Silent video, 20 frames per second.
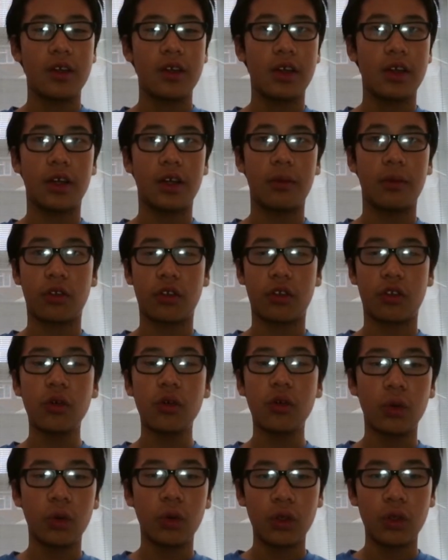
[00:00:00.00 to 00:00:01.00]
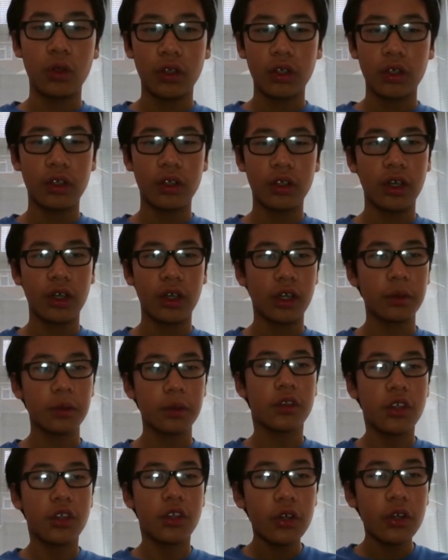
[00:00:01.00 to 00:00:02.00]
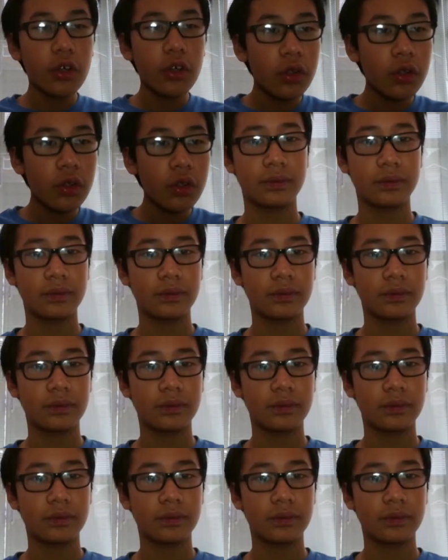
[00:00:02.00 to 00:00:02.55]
um, school. And number two